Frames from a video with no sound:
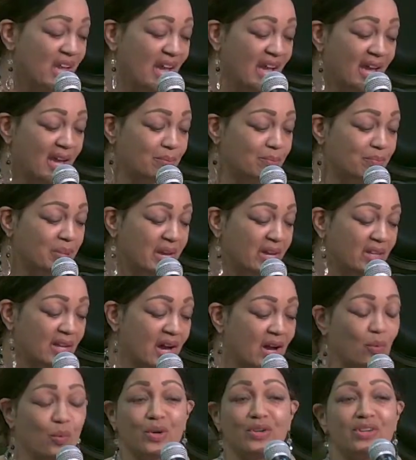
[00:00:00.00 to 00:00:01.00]
and
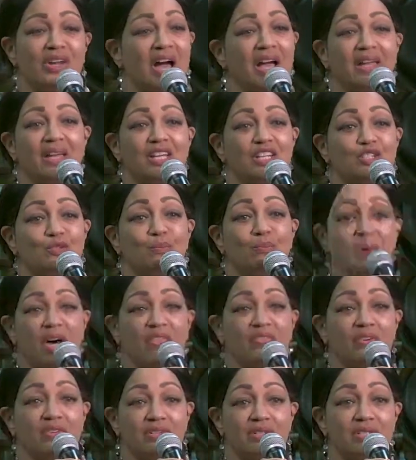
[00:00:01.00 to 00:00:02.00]
Bilhah were not his
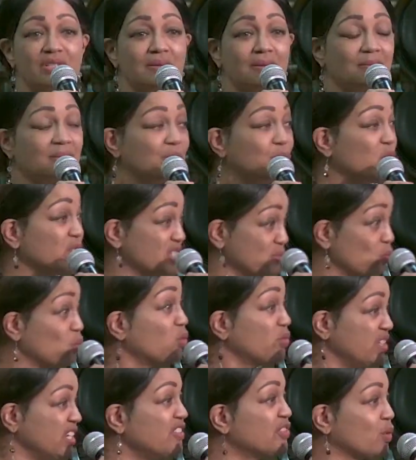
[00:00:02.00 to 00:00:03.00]
mothers.
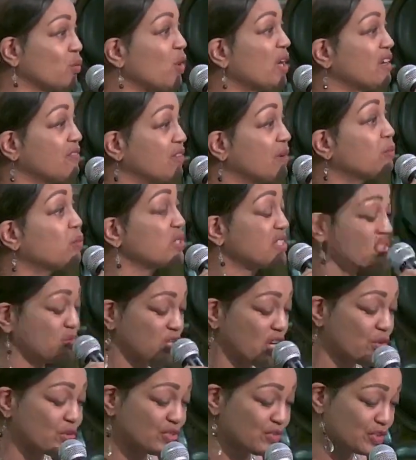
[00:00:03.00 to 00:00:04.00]
neither one of them was
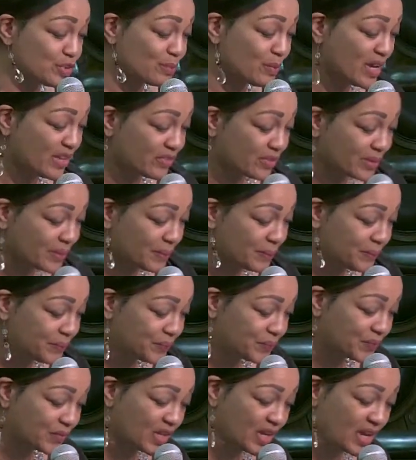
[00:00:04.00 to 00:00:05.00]
Joseph's mother.
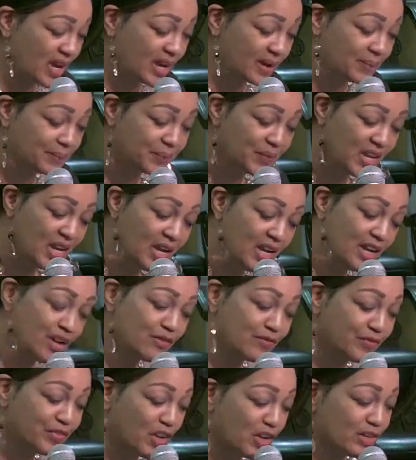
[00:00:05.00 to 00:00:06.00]
Okay?
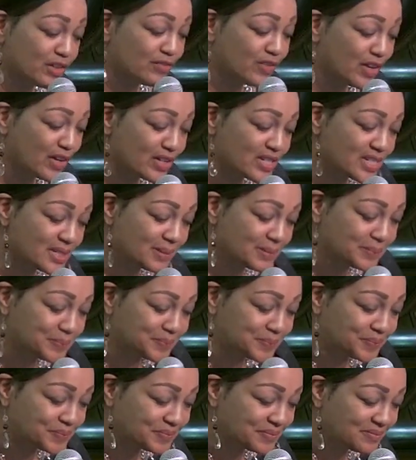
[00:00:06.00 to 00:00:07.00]
Third verse.
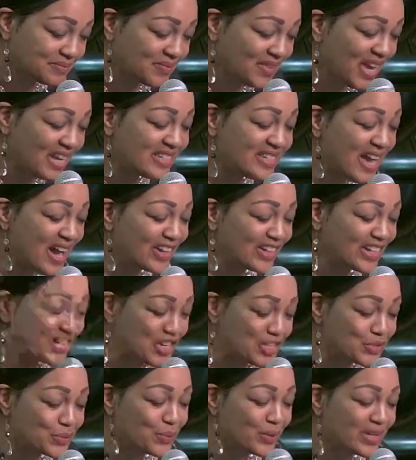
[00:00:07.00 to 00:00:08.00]
Now
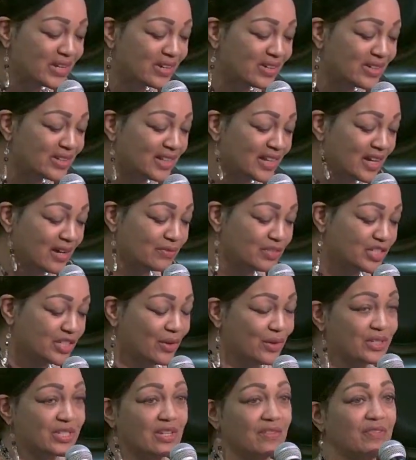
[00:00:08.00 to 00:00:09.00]
Israel loved
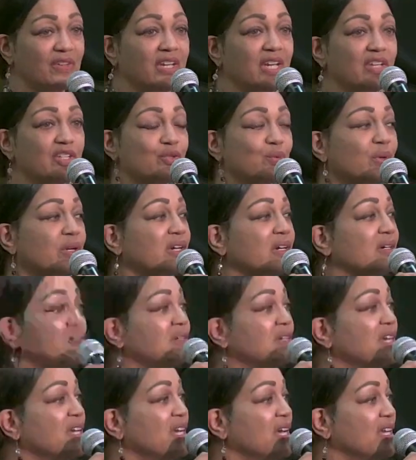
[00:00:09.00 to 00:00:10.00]
Joseph.
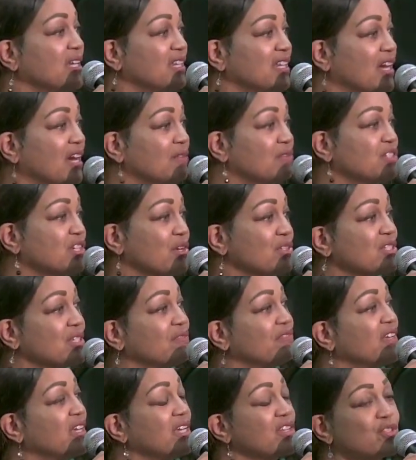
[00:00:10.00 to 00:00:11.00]
Israel loved
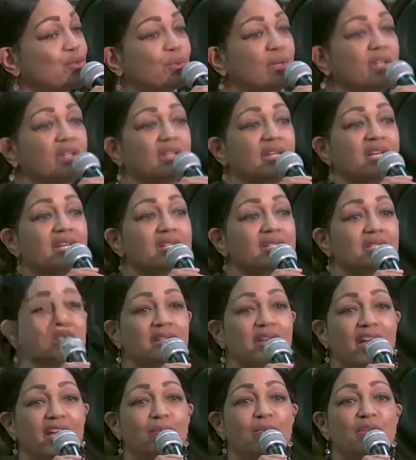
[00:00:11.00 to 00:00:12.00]
Joseph. Israel is the
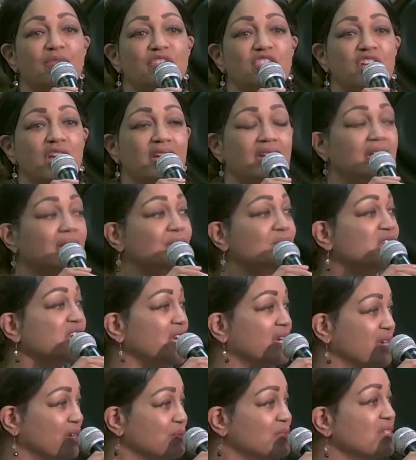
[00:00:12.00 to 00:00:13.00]
name of Jacob.
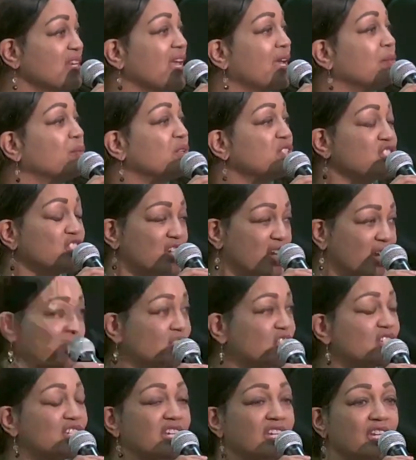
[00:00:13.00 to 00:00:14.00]
Jacob's name was
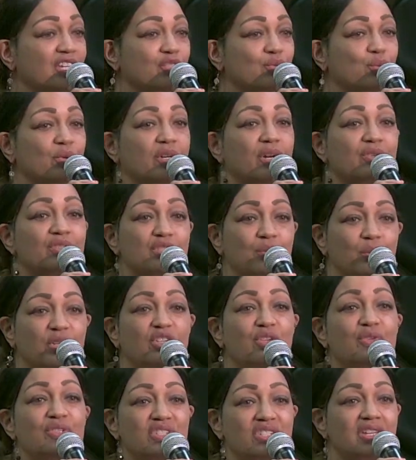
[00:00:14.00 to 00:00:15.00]
changed to Israel. So when
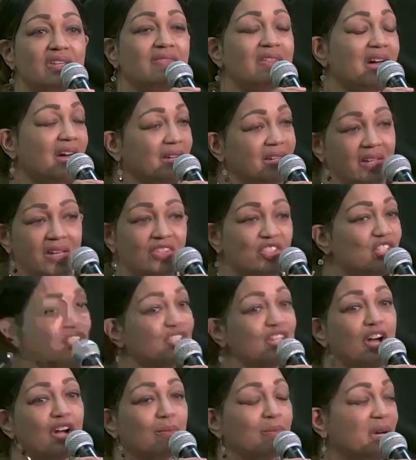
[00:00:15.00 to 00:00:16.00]
you see that, just
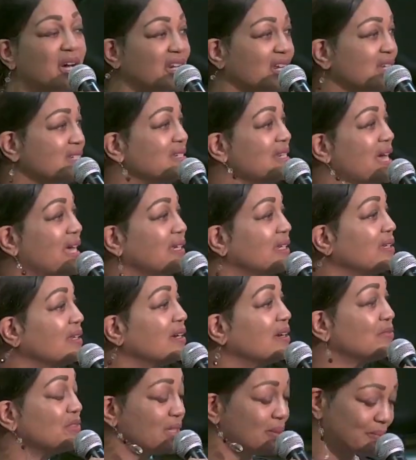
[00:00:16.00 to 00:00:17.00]
talking about his daddy
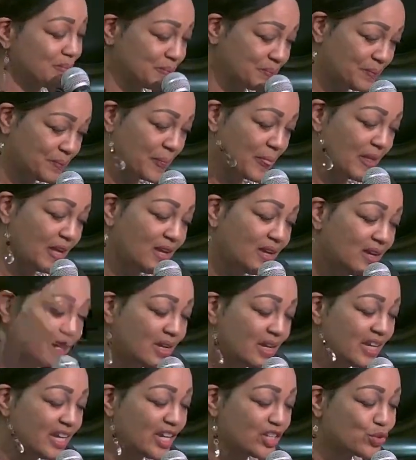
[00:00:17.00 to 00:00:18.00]
loved him.
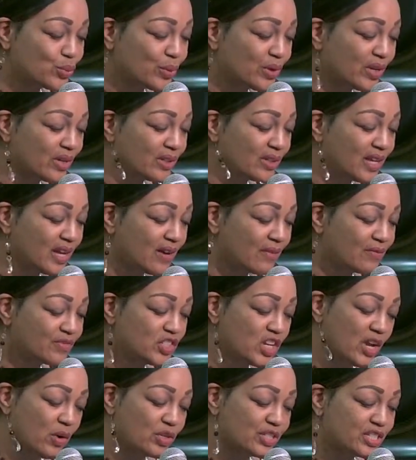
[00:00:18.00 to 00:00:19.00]
Israel loved
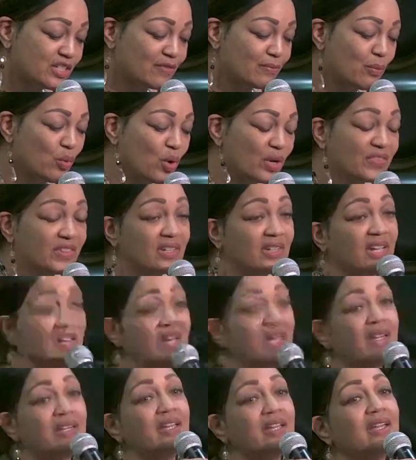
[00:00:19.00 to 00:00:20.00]
Joseph more than
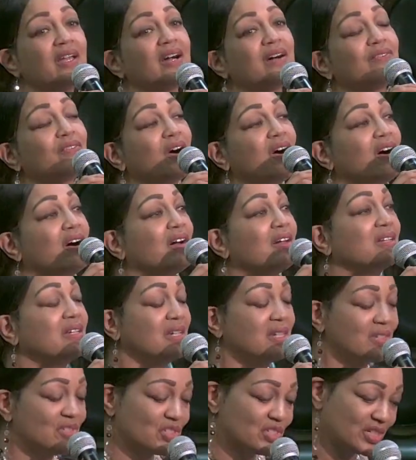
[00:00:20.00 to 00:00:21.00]
any of all
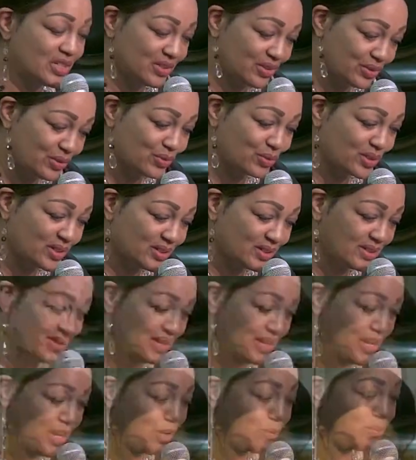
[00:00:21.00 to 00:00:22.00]
his children
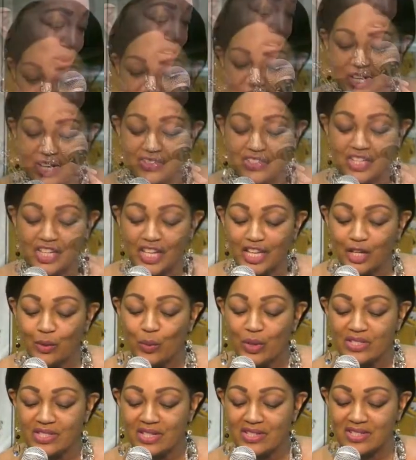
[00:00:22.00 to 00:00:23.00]
because he
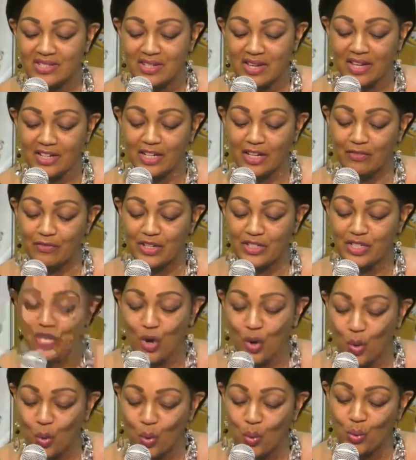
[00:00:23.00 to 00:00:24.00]
was the son of his
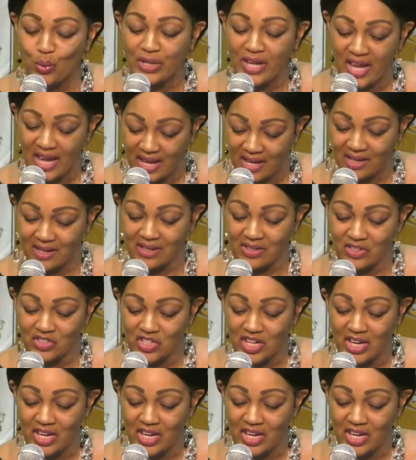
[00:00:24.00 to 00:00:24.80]
old age,